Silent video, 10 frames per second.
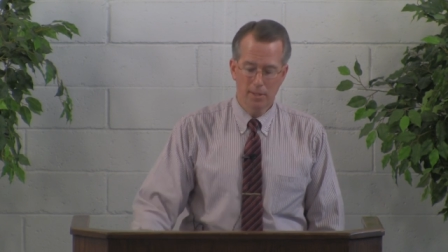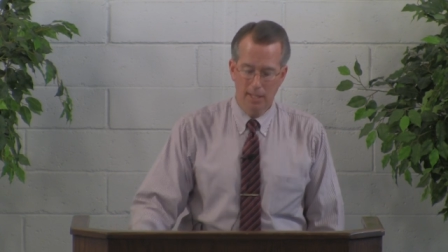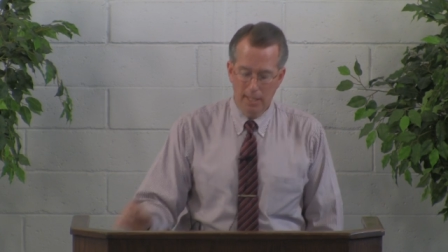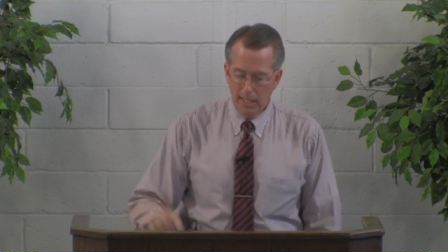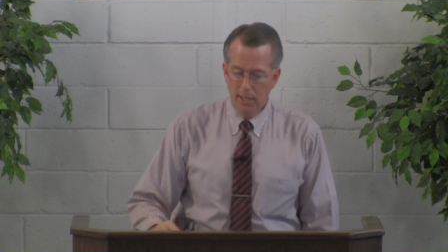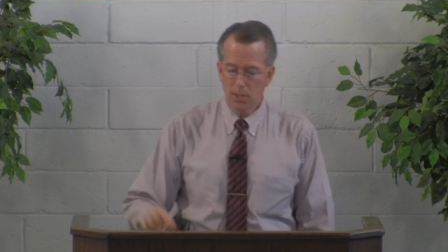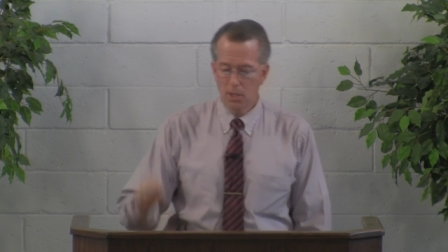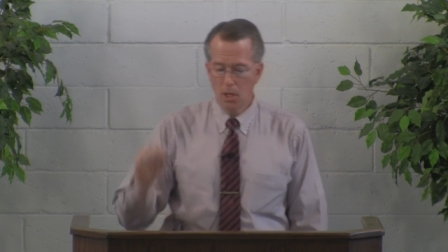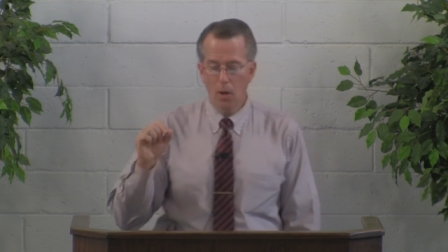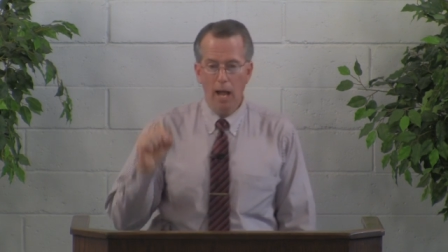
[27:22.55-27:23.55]
They needed to
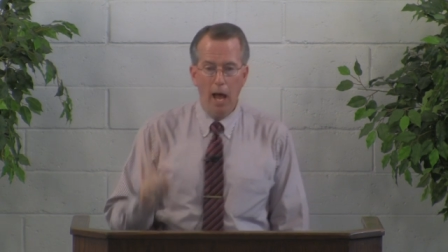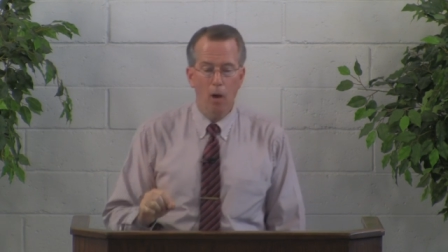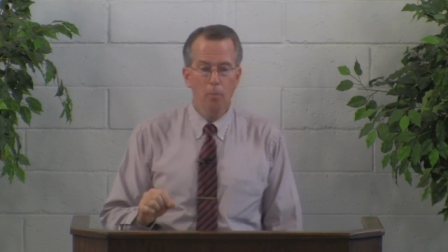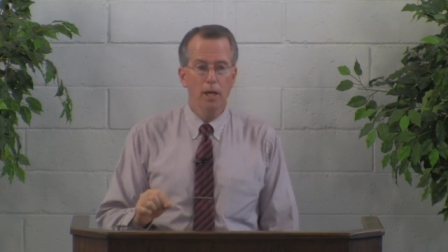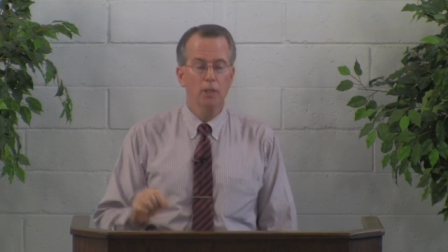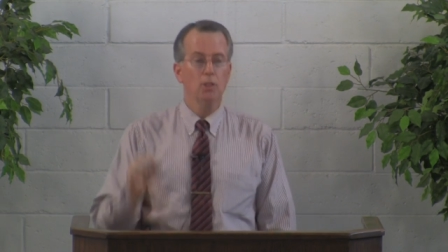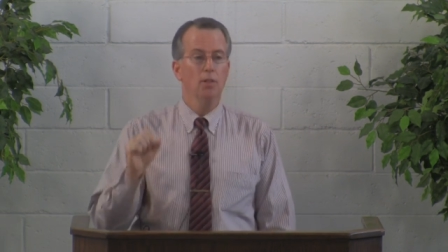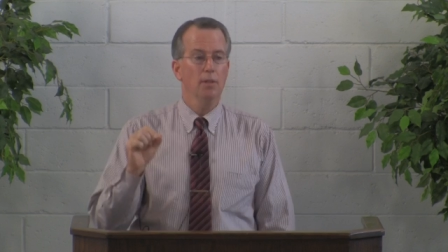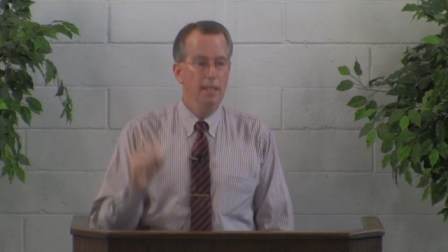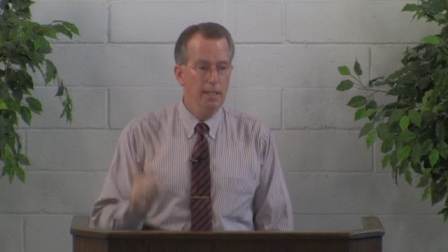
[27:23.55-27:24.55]
know how much
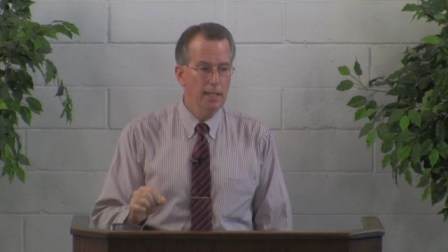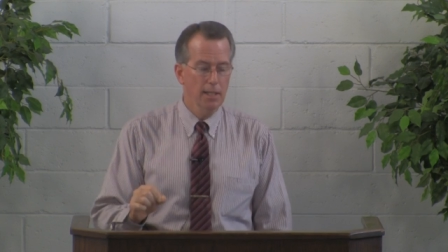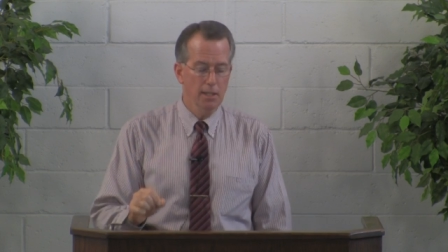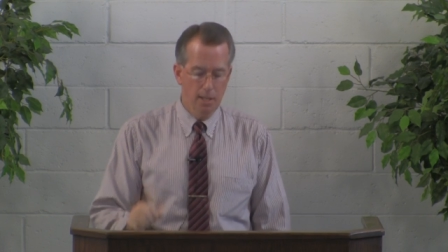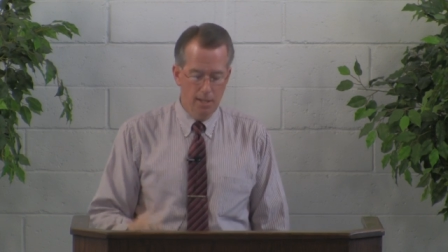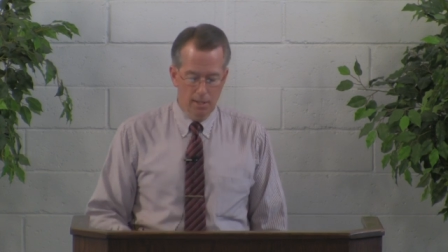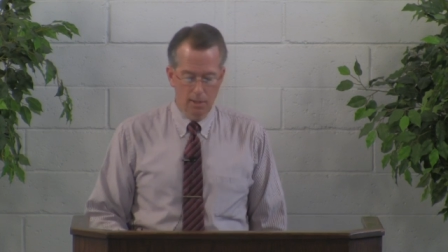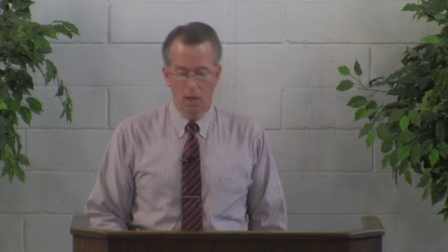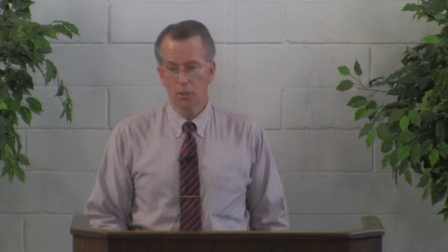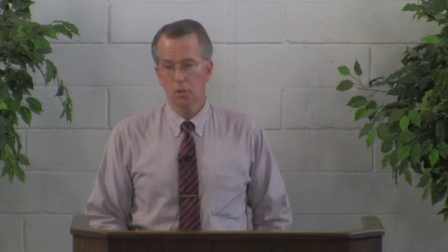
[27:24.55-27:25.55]
they needed
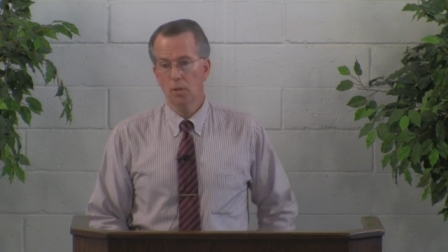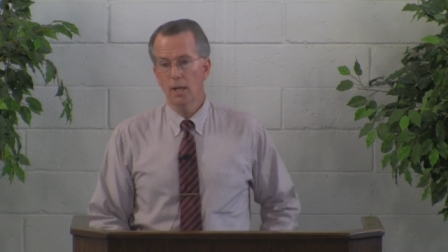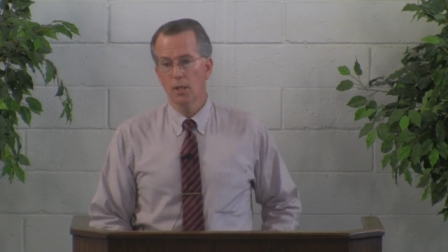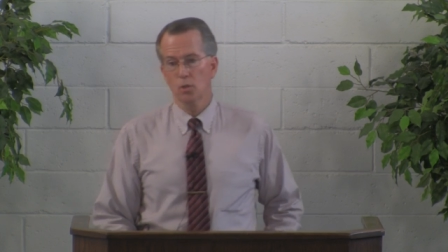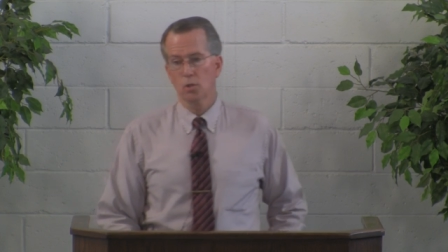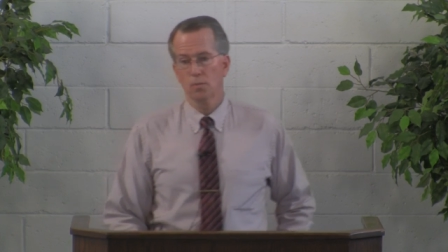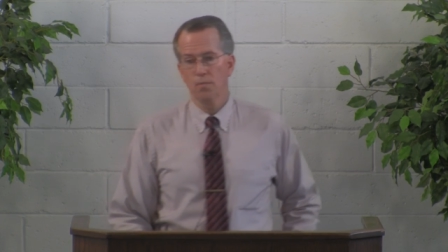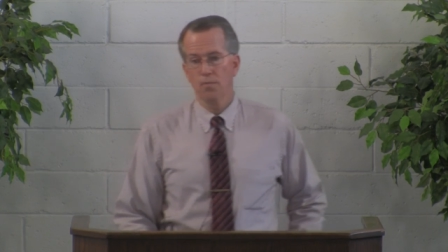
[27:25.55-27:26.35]
God's grace.